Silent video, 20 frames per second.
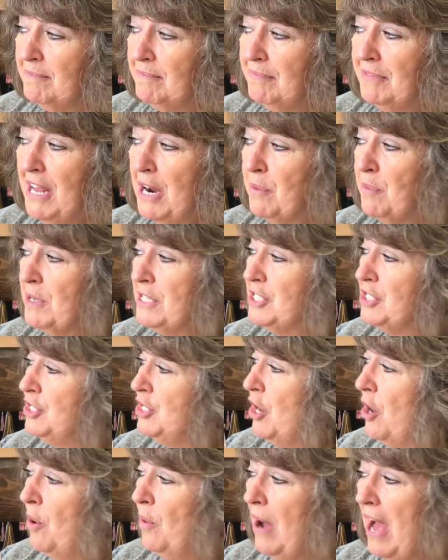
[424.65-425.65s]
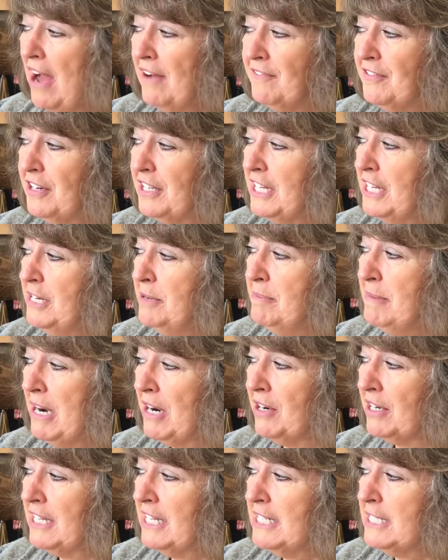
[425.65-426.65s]
There was no African
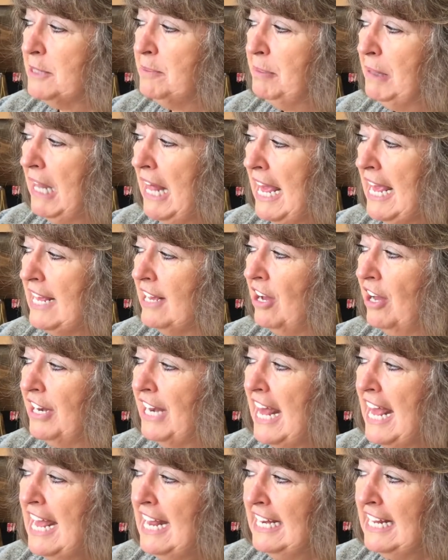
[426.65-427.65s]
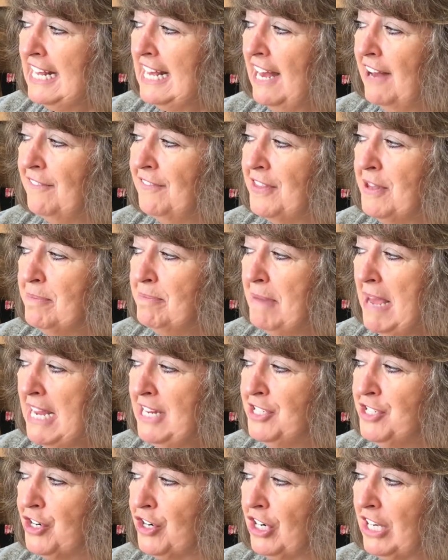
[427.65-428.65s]
Americans playing on any of the
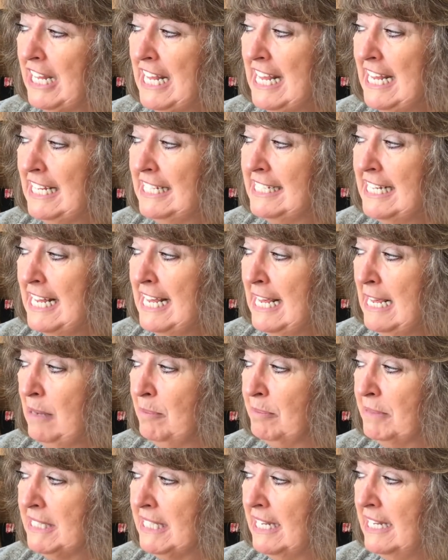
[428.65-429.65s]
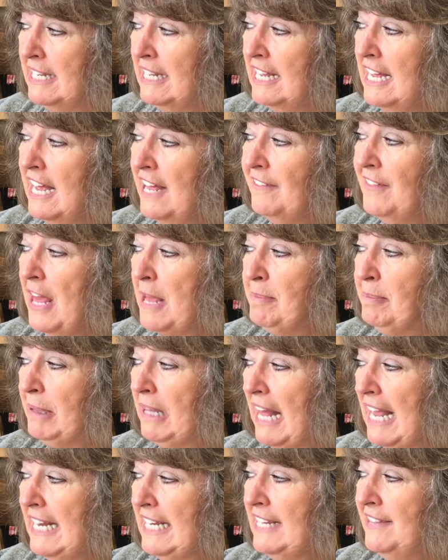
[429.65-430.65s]
major league teams. They
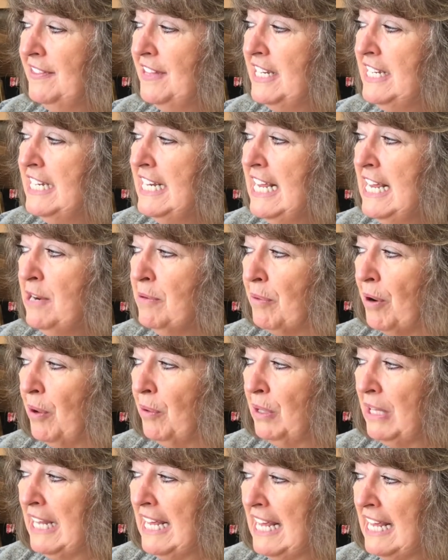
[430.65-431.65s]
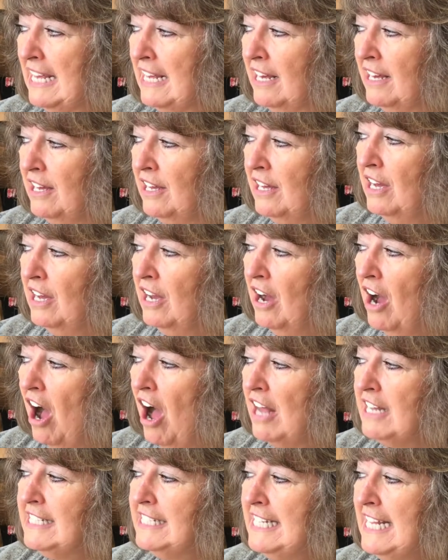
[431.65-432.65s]
played in the Negro League,
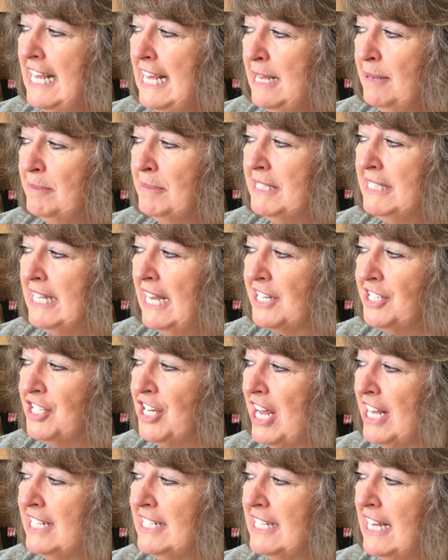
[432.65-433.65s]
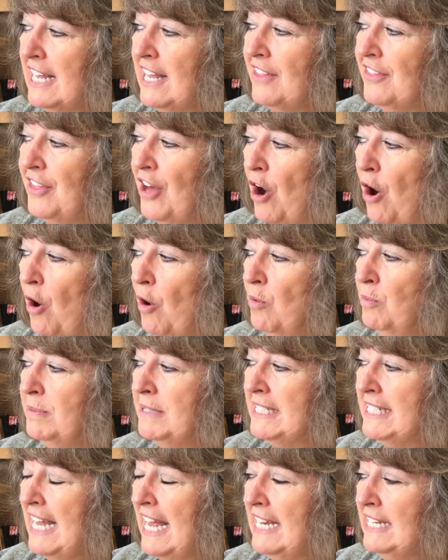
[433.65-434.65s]
on teams such as the
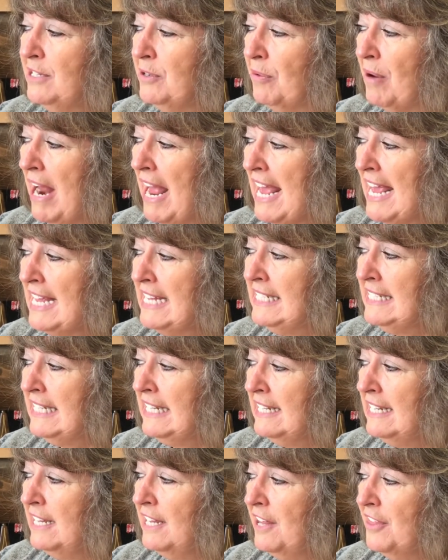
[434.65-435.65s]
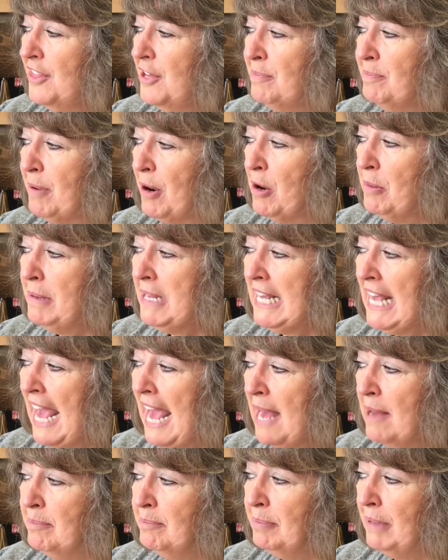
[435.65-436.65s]
Homestead Grays, the
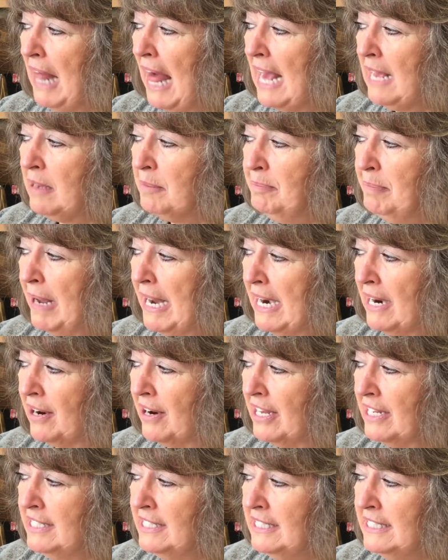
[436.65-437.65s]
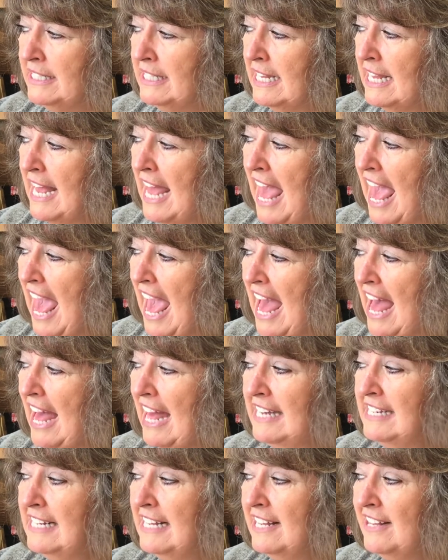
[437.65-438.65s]
Birmingham Black Barons,
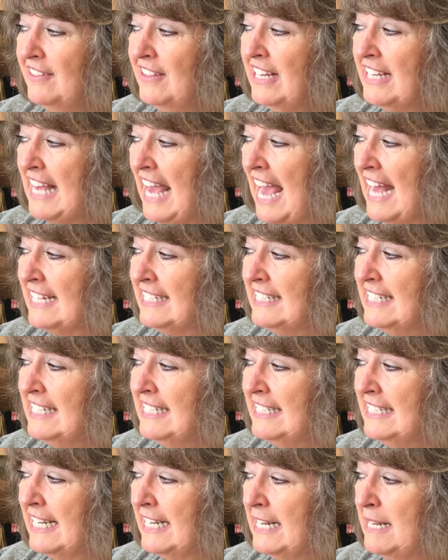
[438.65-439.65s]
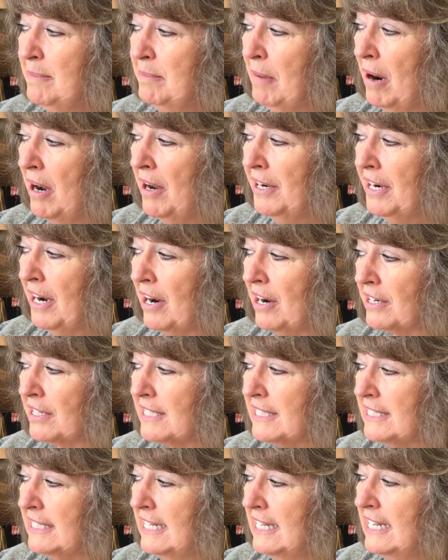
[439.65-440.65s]
and the Kansas City
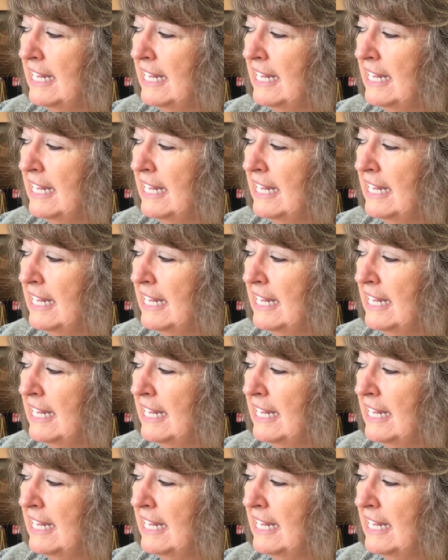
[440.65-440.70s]
Monarchs.